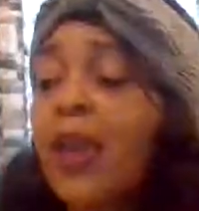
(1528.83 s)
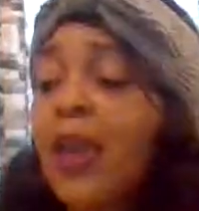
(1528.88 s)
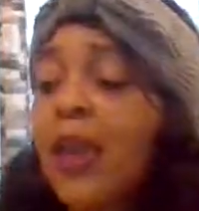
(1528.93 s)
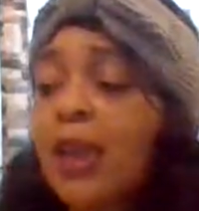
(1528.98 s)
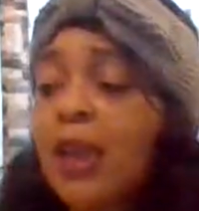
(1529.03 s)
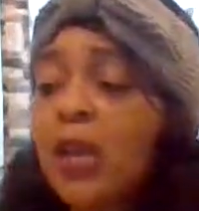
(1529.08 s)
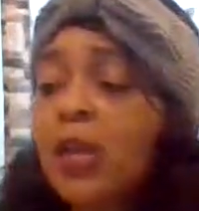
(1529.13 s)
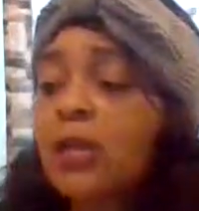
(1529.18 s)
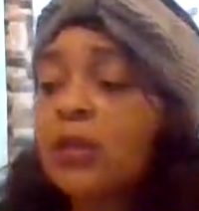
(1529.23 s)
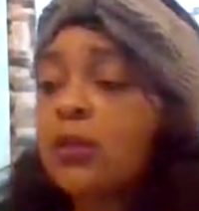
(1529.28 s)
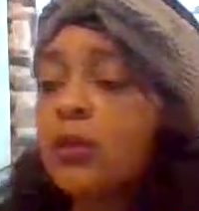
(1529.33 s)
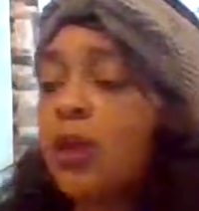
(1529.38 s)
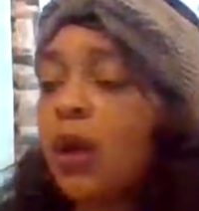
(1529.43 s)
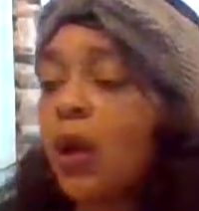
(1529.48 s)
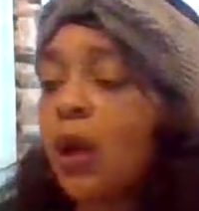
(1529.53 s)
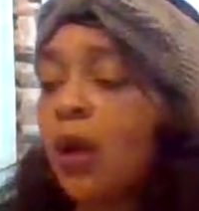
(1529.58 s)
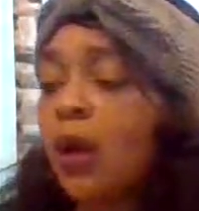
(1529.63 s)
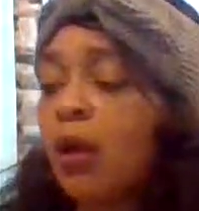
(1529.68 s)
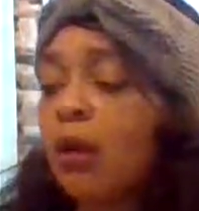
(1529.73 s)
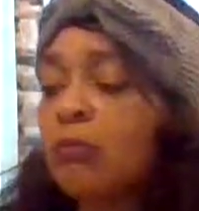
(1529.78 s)
And
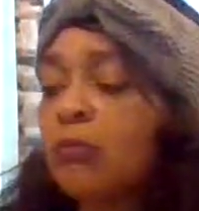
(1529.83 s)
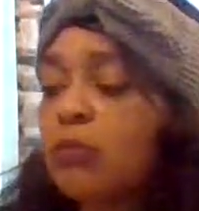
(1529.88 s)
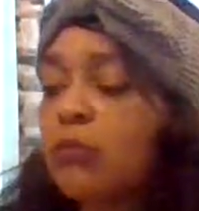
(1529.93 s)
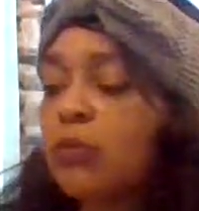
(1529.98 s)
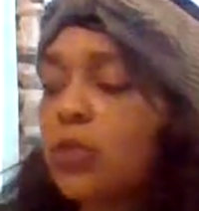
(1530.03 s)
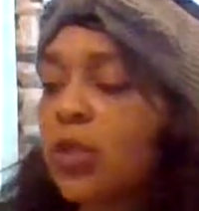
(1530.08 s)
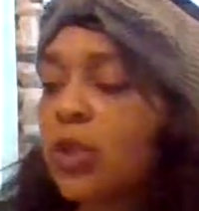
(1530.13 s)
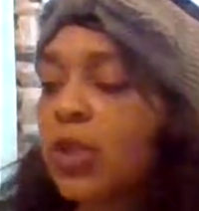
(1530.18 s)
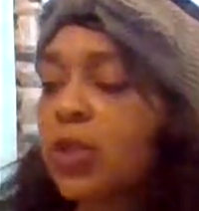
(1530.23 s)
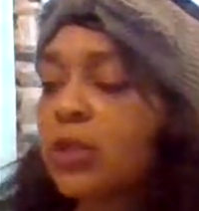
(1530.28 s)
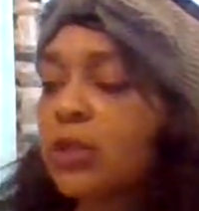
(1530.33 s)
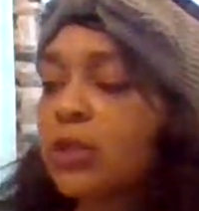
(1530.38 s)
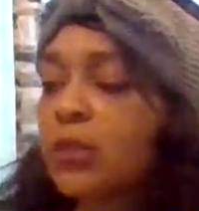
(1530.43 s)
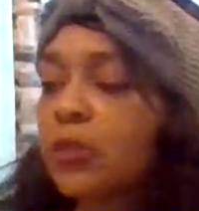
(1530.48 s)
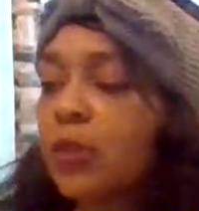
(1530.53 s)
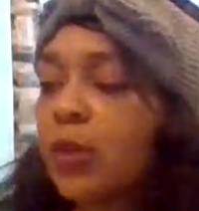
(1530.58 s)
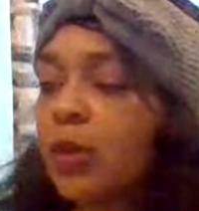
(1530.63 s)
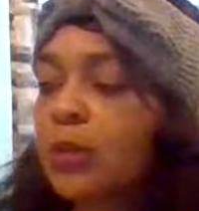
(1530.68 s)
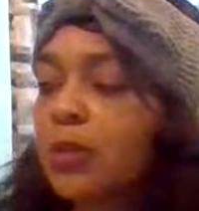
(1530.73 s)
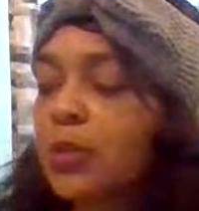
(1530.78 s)
um what else
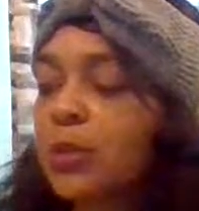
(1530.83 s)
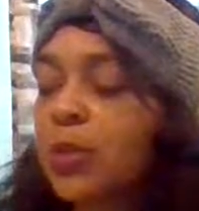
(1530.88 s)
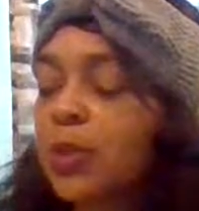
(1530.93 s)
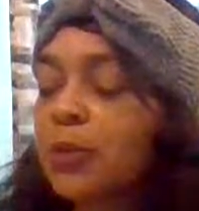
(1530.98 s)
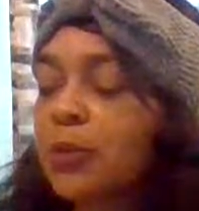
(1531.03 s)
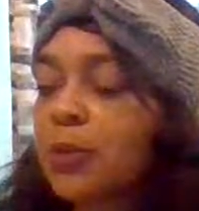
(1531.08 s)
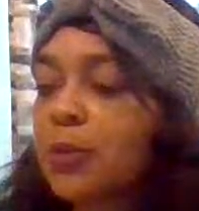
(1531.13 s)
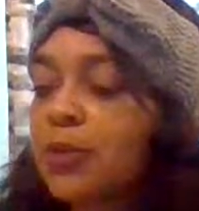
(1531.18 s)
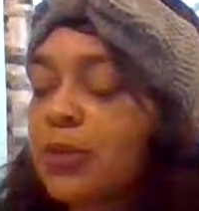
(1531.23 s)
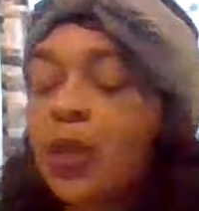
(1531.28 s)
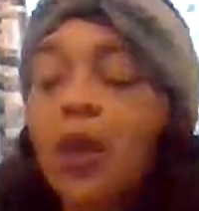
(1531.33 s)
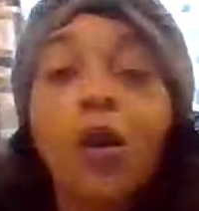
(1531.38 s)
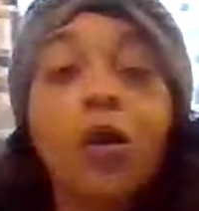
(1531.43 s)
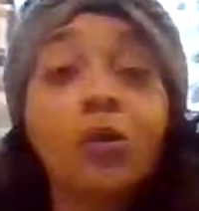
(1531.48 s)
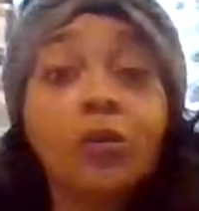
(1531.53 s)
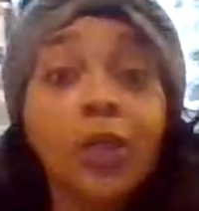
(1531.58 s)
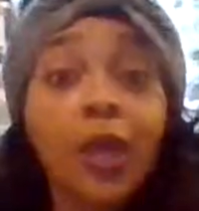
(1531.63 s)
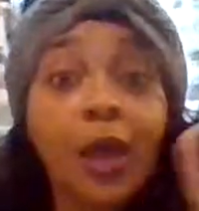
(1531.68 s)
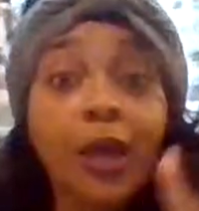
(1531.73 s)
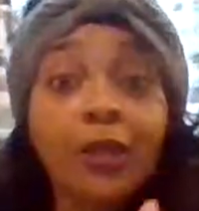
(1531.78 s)
what else was I supposed to
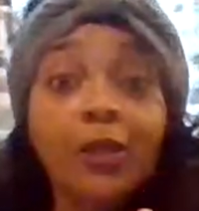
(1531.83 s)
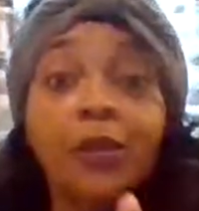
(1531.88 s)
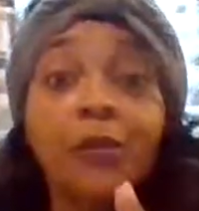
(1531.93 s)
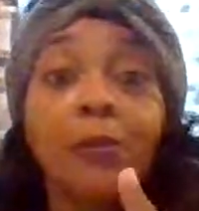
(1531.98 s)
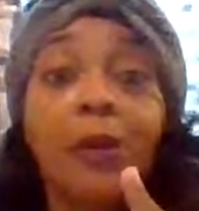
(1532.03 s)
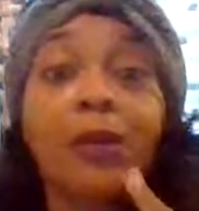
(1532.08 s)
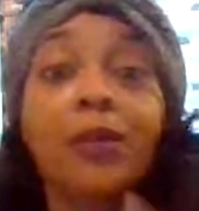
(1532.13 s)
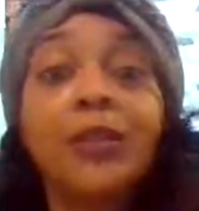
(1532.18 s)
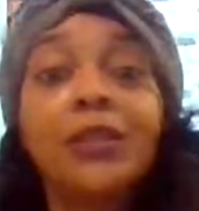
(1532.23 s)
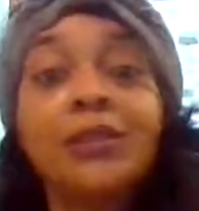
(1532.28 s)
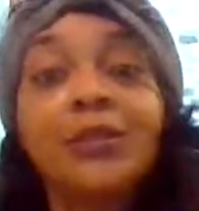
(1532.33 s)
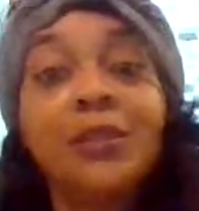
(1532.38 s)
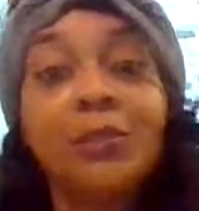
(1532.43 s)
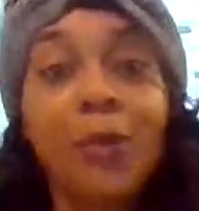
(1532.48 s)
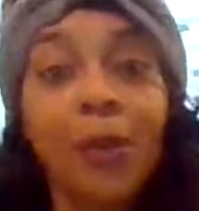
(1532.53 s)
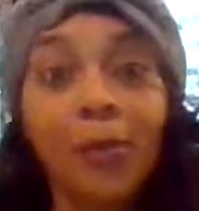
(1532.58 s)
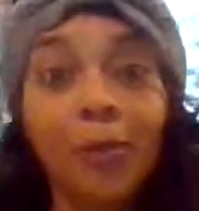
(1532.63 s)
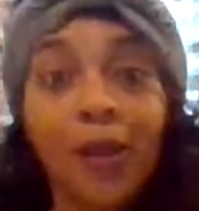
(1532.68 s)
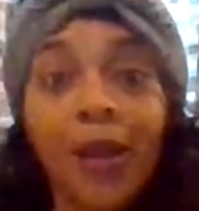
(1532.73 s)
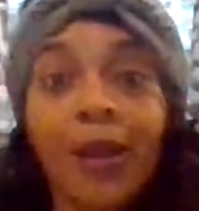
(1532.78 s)
oh yeah, I'll leave my link to
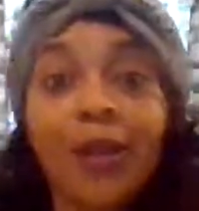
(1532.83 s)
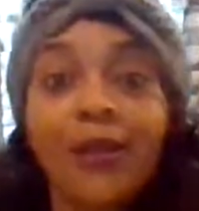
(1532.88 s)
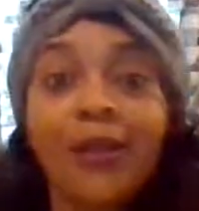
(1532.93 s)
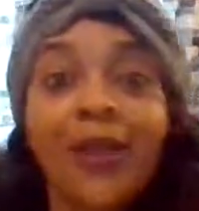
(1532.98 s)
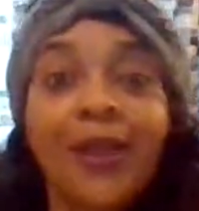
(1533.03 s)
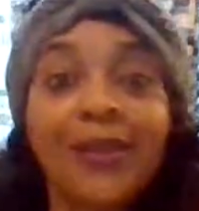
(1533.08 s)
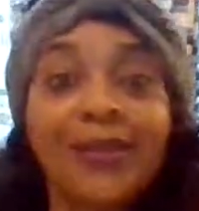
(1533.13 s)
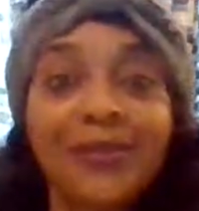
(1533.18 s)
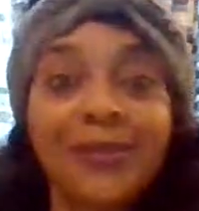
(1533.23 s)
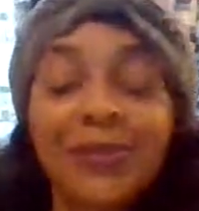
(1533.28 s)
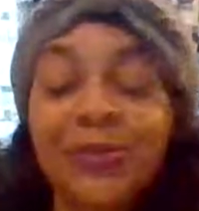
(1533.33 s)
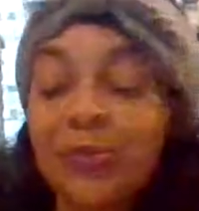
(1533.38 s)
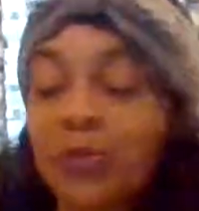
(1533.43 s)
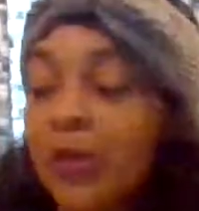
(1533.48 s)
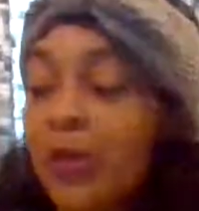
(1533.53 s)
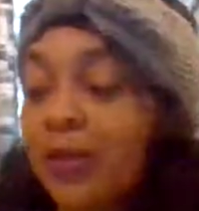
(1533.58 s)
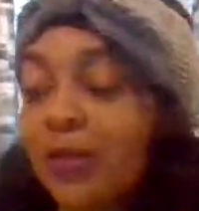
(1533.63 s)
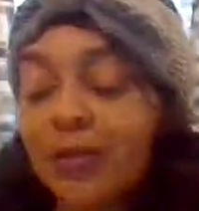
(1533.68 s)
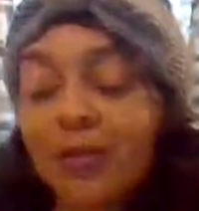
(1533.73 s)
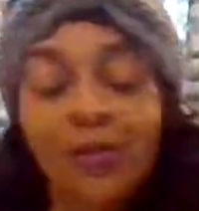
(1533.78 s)
my podcast as
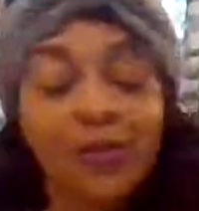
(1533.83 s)
well.